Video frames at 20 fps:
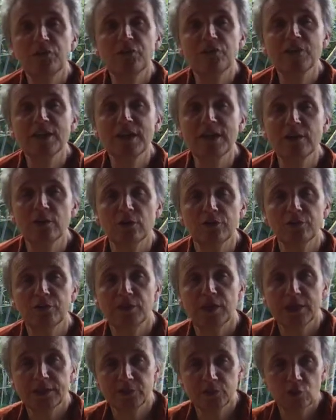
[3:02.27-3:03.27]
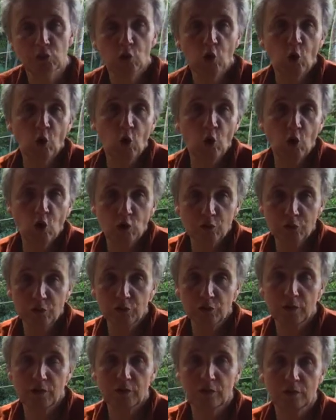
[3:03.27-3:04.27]
free of that
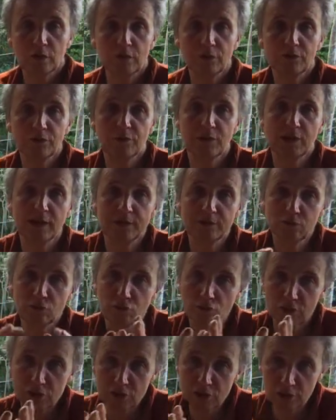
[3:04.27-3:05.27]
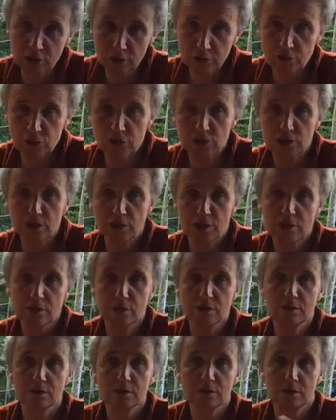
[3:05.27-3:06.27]
causal, of that reductionist